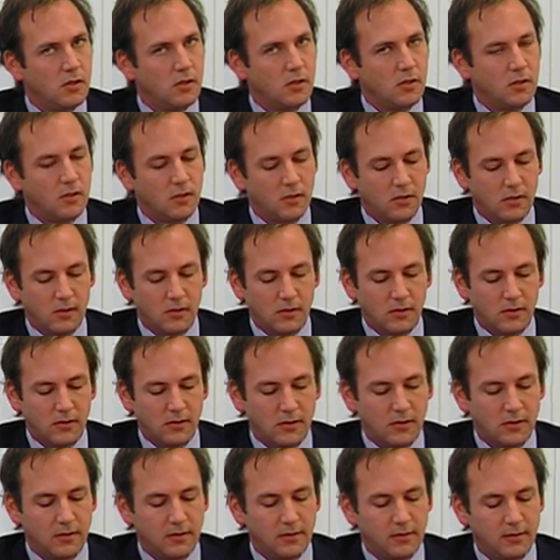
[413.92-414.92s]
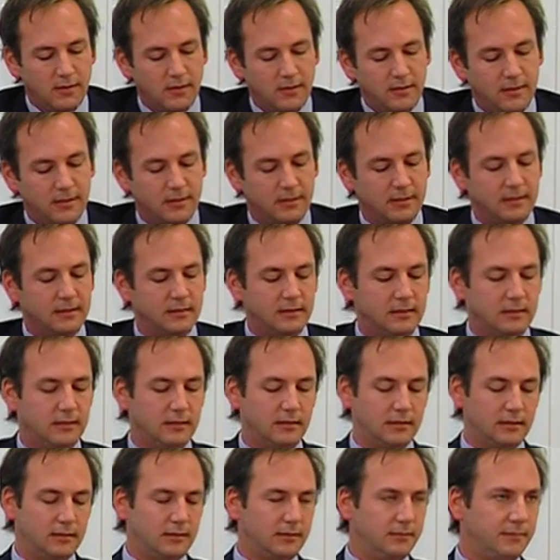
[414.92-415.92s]

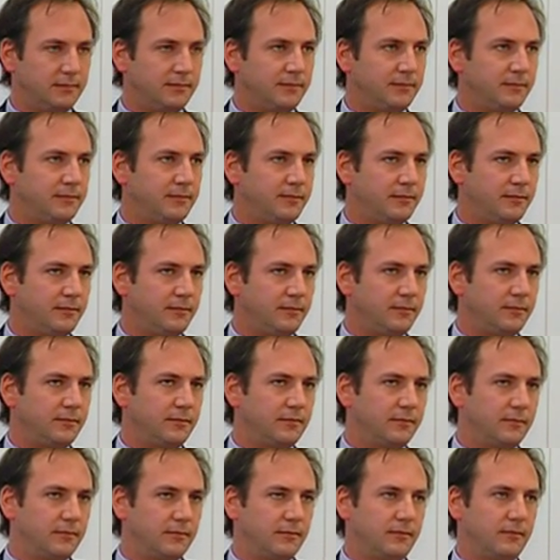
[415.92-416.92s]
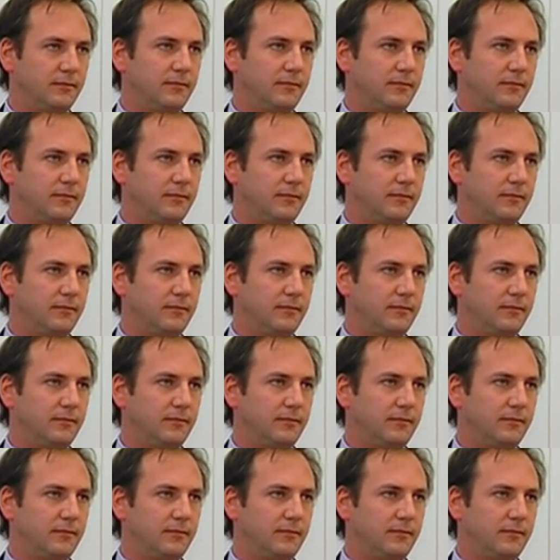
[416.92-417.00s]
The person shown says nothing.